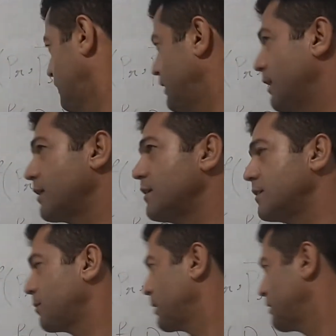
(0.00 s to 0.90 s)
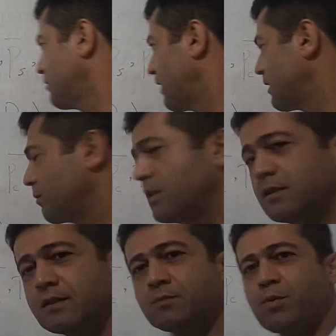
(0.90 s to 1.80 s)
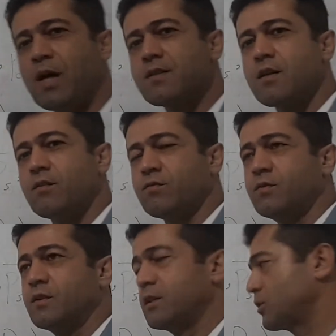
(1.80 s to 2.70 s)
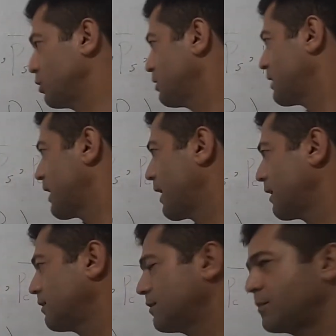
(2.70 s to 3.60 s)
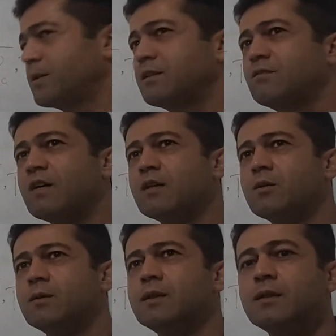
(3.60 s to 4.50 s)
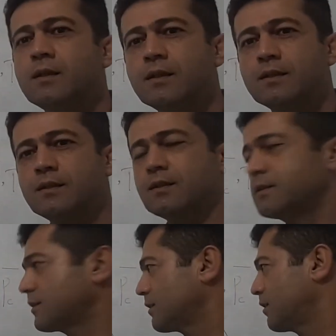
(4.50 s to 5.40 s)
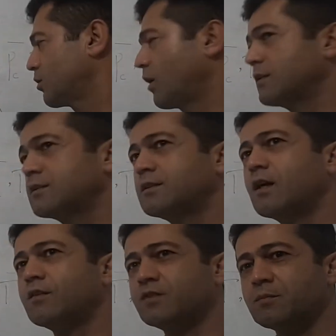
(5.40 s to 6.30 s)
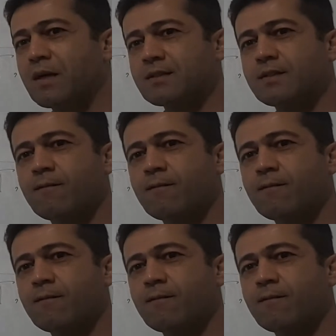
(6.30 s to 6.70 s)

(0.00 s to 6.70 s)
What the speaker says: Here, independent variable is price of the good and dependent variable is quantity of demand.